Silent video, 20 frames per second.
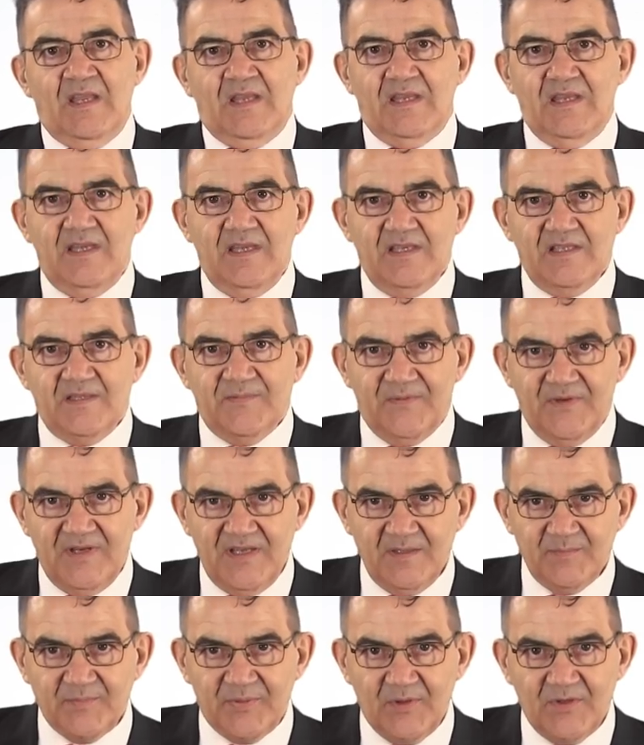he is
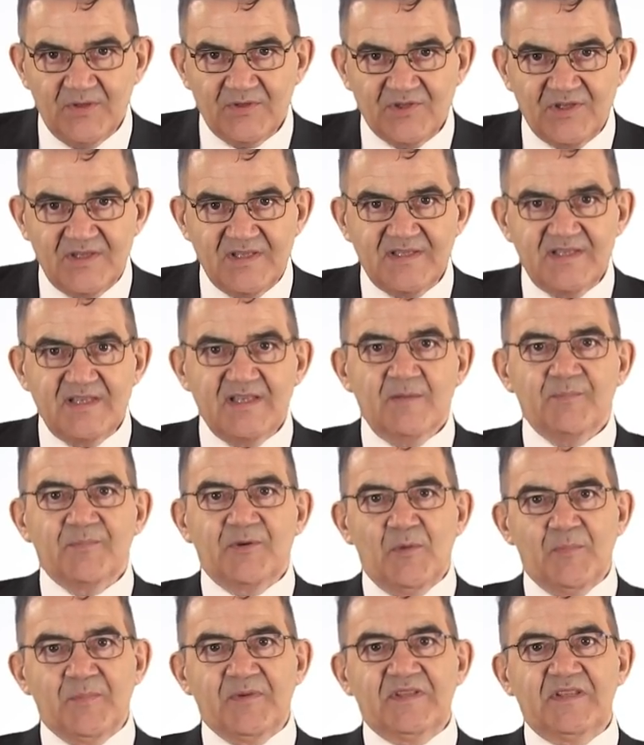free in purchasing a
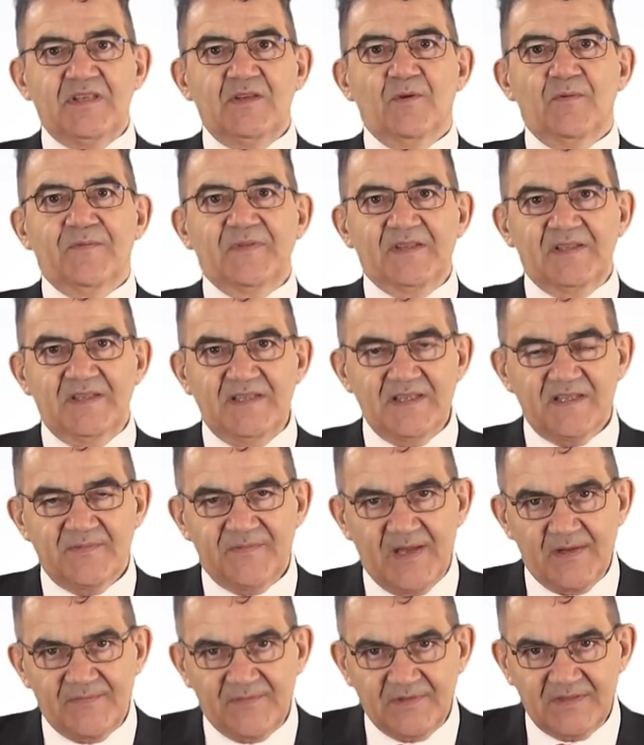property of at least
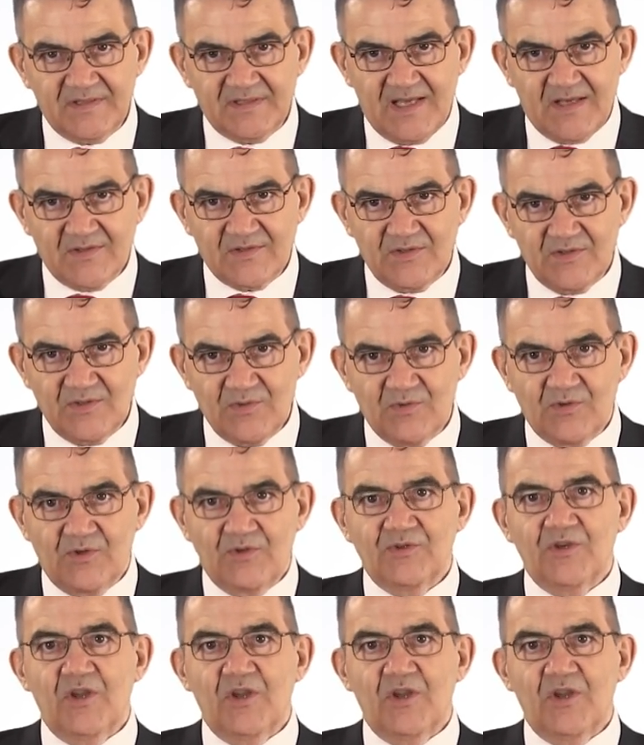500,000 euro.